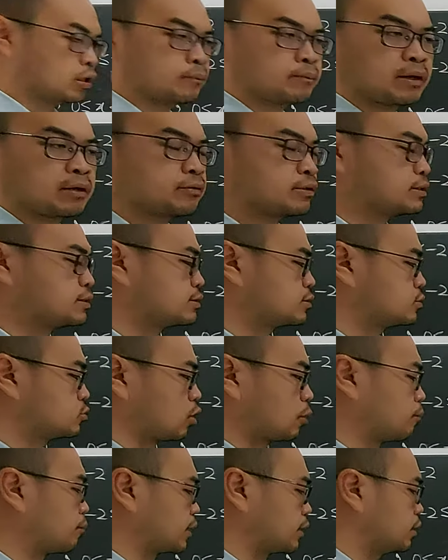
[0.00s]
about this
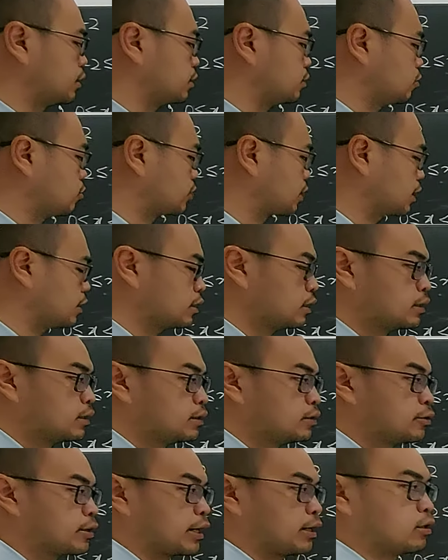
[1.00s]
topic here, okay?
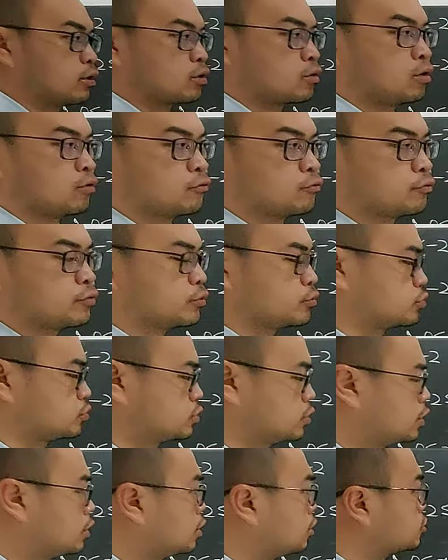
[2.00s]
You cannot
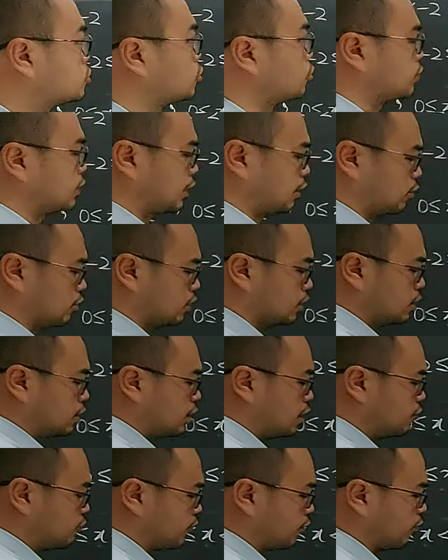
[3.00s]
confuse. So now,
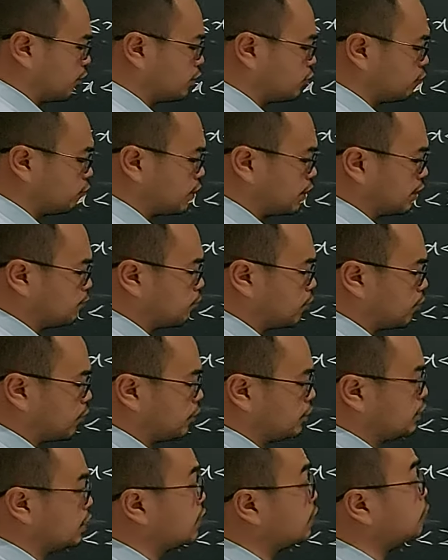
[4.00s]
if you want to find the
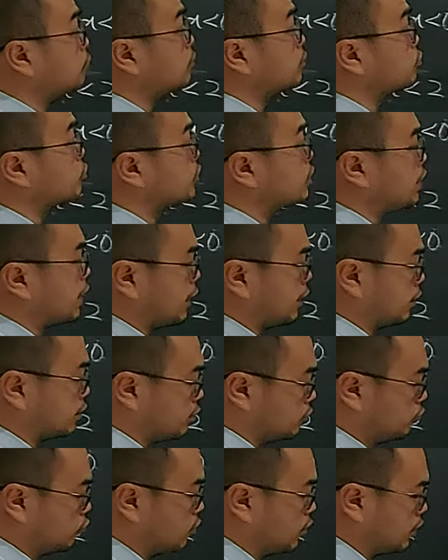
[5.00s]
probability between
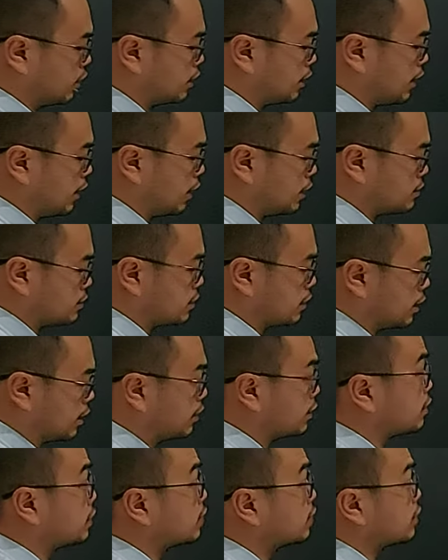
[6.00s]
-1 x
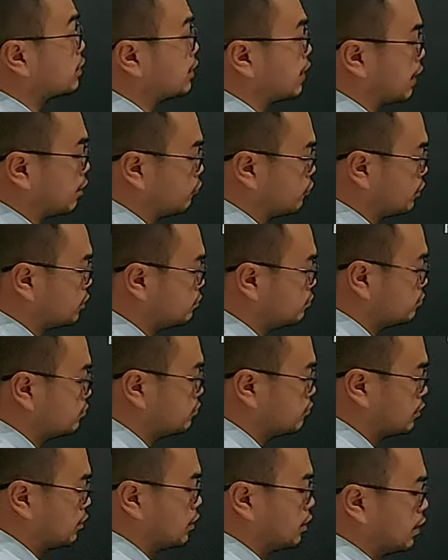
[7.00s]
and
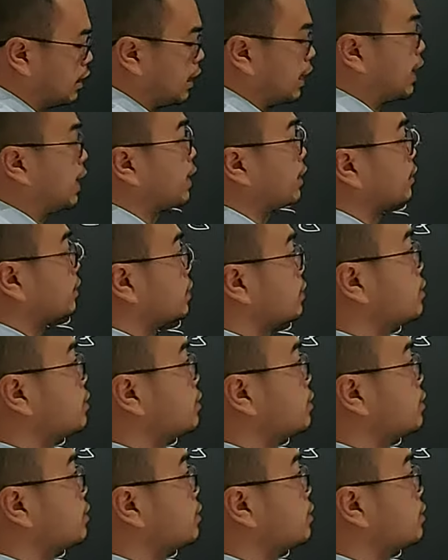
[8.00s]
11, either